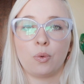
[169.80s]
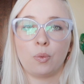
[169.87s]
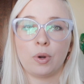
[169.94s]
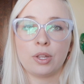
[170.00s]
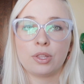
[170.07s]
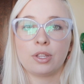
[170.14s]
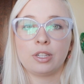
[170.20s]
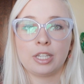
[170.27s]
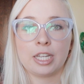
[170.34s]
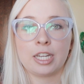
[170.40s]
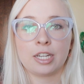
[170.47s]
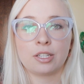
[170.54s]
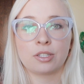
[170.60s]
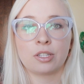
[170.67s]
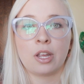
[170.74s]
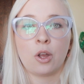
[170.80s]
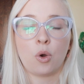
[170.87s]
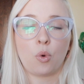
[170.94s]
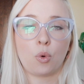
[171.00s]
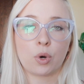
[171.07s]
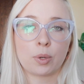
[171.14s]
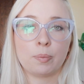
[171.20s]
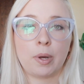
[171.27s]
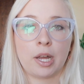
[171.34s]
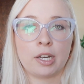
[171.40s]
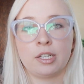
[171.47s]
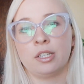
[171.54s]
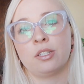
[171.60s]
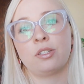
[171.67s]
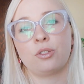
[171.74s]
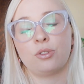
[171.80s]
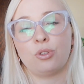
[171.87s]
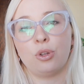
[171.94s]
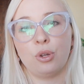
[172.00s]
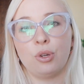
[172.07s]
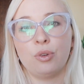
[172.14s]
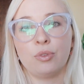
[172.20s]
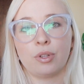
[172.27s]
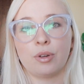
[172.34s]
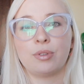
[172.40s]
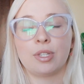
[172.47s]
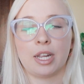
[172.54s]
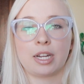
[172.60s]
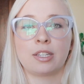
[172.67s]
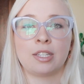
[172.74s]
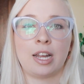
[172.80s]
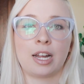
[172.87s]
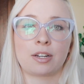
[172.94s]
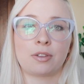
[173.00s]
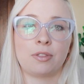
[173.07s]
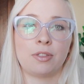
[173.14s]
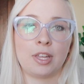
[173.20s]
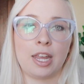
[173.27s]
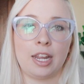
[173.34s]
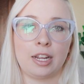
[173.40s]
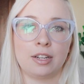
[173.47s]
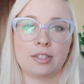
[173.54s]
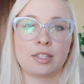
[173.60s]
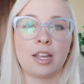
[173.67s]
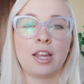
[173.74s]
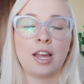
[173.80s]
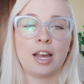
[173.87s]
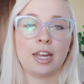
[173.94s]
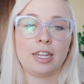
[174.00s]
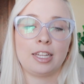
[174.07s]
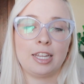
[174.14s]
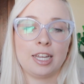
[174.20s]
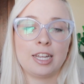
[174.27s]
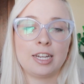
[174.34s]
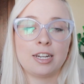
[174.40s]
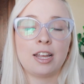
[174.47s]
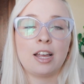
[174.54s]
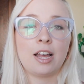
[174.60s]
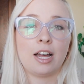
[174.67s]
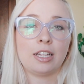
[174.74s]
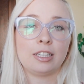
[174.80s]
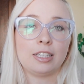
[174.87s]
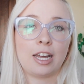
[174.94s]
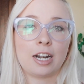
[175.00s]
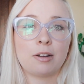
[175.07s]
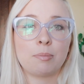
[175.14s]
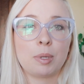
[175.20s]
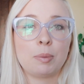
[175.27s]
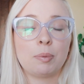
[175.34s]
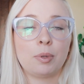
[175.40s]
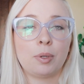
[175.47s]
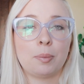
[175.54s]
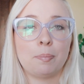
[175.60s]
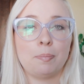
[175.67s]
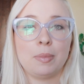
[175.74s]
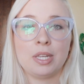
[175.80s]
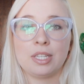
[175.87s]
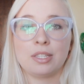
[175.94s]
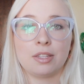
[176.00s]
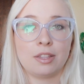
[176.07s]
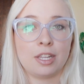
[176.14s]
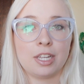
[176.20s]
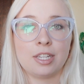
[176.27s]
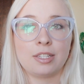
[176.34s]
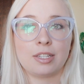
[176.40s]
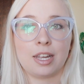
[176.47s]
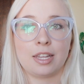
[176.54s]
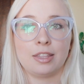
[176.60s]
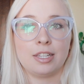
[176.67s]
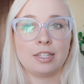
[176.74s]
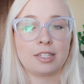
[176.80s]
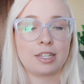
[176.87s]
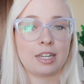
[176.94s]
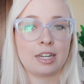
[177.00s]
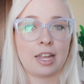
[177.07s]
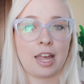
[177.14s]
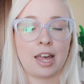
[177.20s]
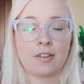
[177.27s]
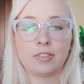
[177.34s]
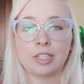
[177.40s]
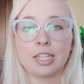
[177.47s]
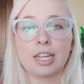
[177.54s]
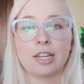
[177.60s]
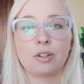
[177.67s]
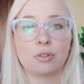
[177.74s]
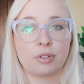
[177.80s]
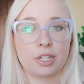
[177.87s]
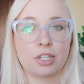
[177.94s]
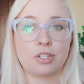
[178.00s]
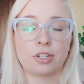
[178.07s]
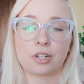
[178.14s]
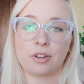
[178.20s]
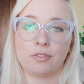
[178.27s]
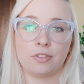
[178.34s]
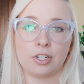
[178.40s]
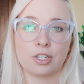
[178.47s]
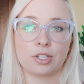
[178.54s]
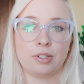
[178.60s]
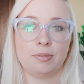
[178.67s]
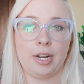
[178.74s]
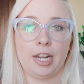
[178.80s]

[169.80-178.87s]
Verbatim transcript: with links or buttons to those exact things. Again, a lot of people miss this, and this can heavily increase your conversion